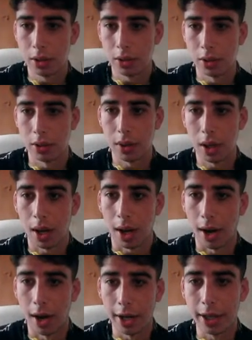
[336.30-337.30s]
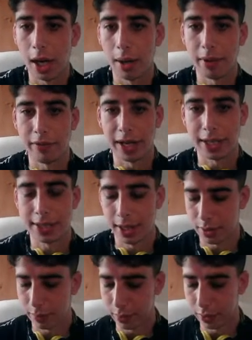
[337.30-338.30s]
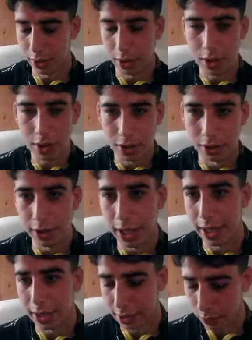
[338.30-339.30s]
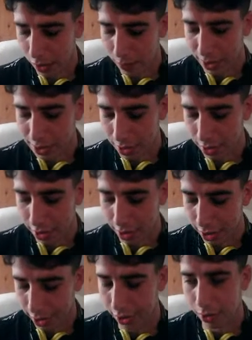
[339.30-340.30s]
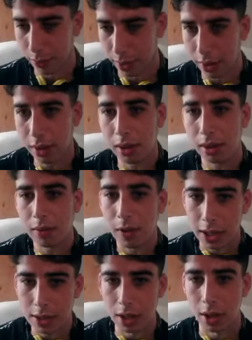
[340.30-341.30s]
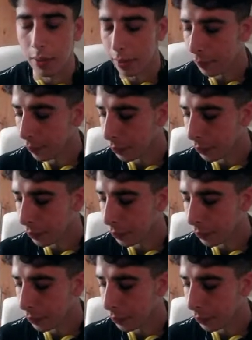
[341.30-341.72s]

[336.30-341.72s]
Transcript: Dude, I got my vaccination booked Sunday, 9:20. I cannot wait. Let's go.